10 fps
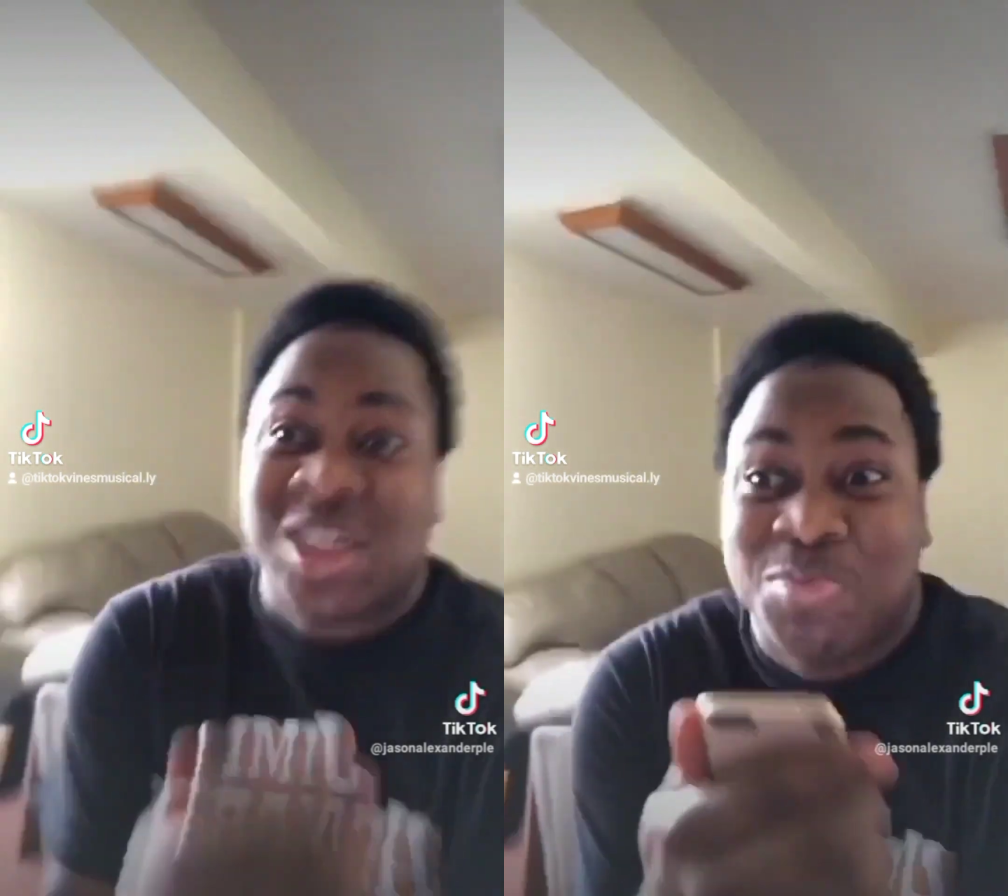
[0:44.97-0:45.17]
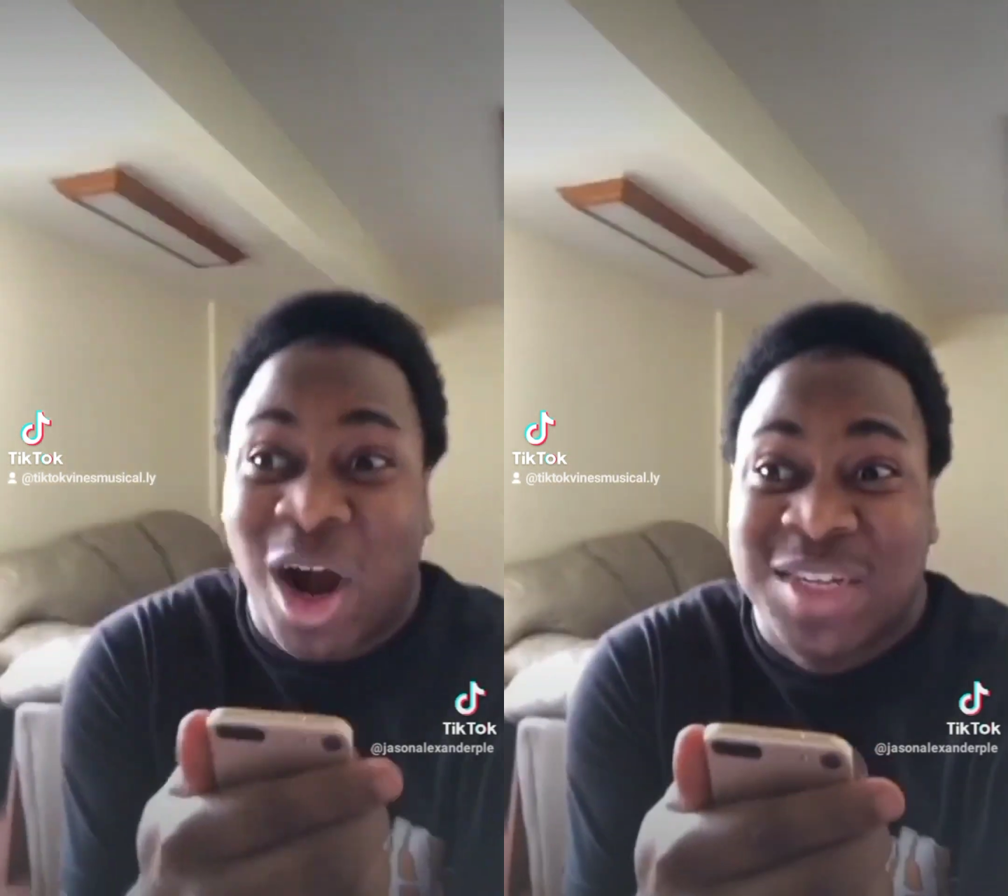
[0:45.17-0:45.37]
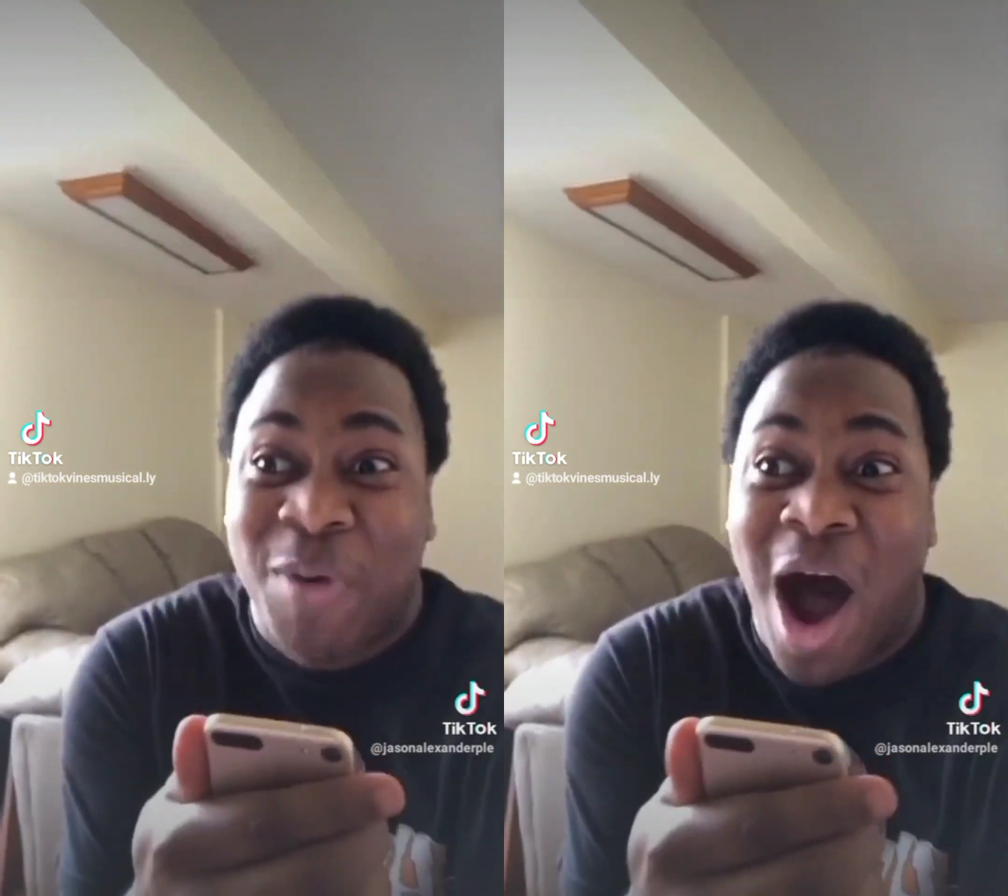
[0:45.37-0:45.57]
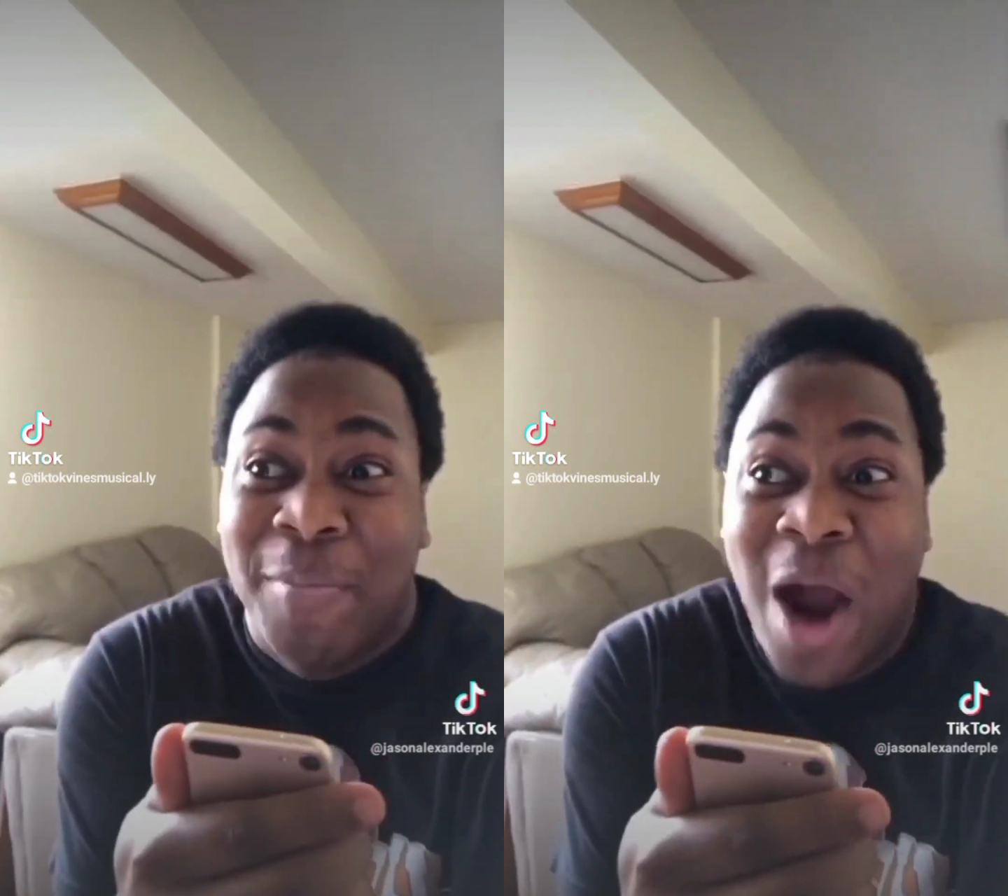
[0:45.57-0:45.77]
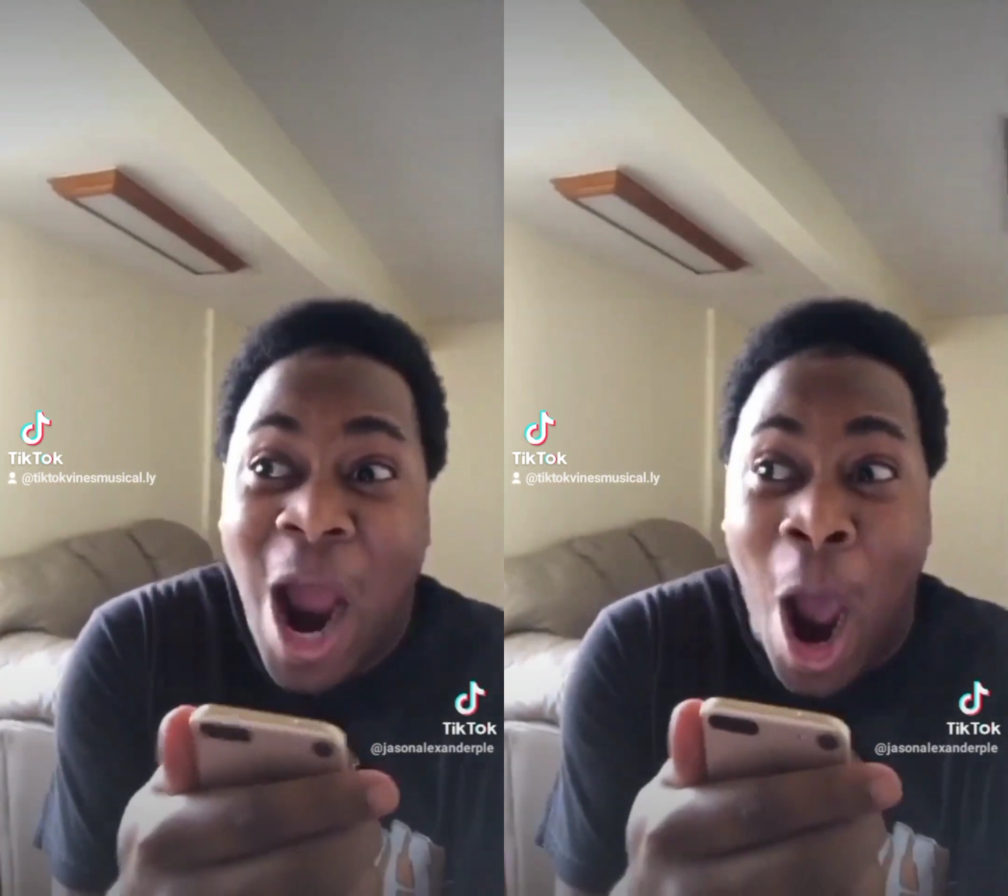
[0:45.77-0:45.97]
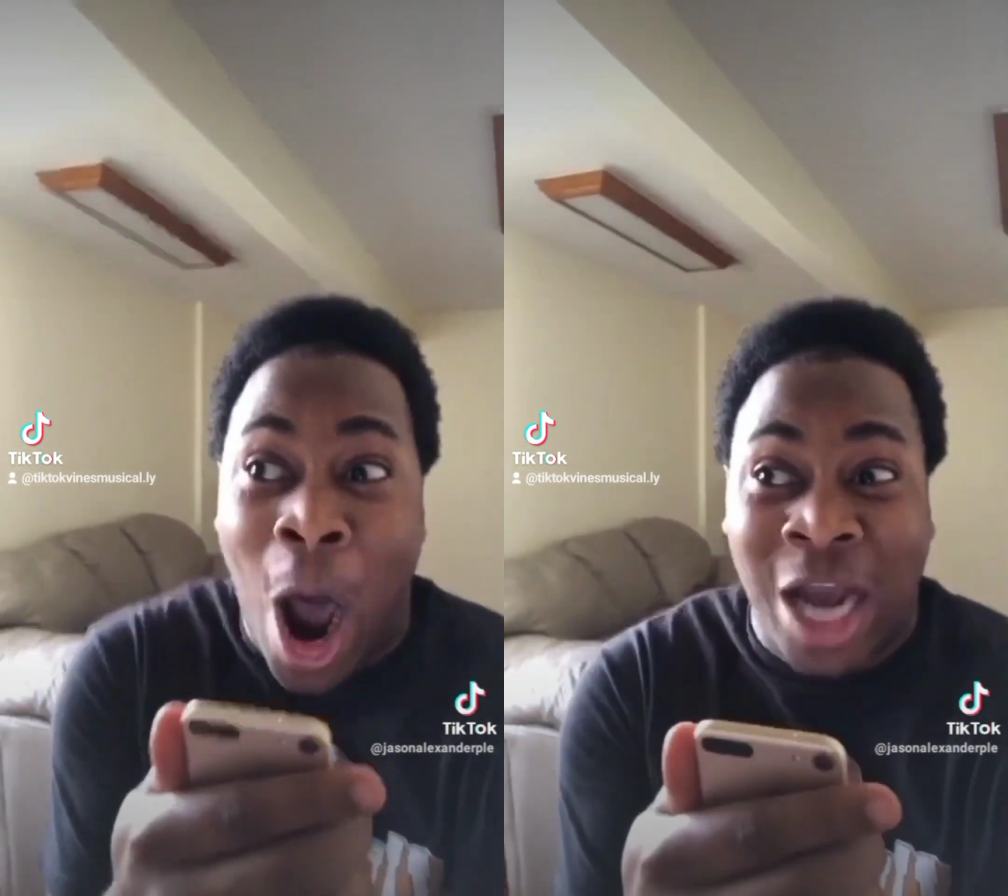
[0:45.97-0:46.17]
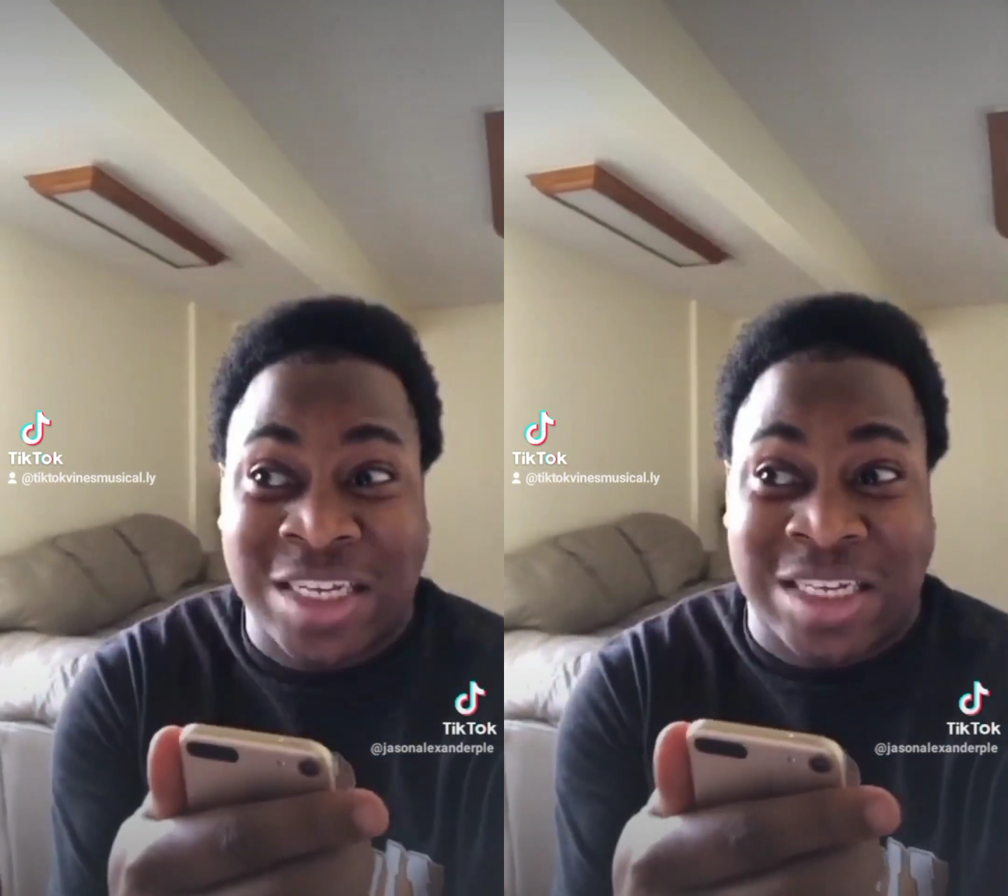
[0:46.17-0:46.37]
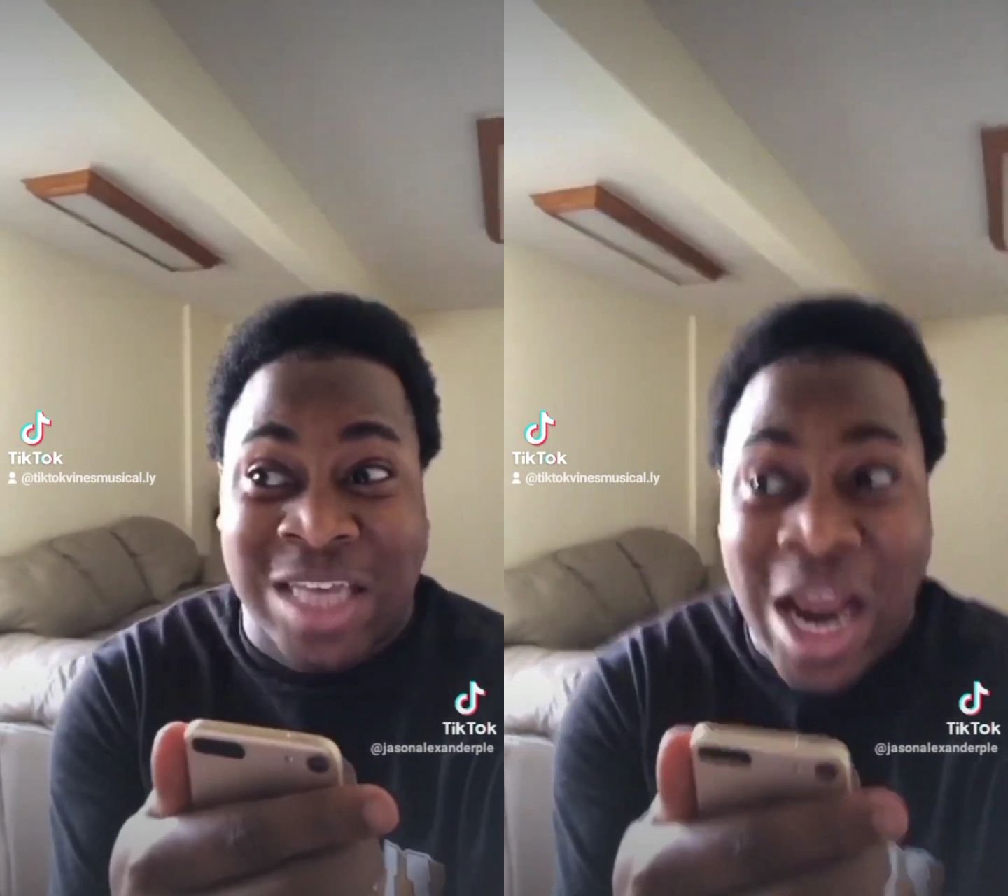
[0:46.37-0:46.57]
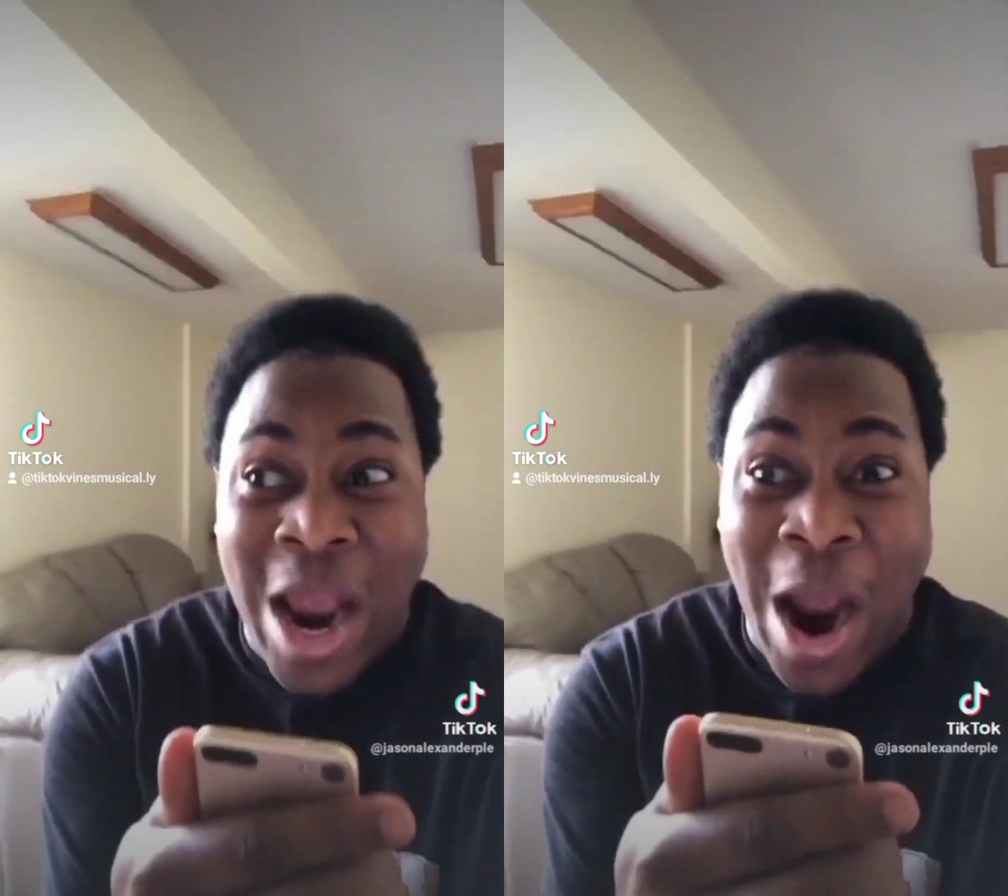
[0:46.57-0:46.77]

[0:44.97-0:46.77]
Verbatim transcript: SpongeBob, I see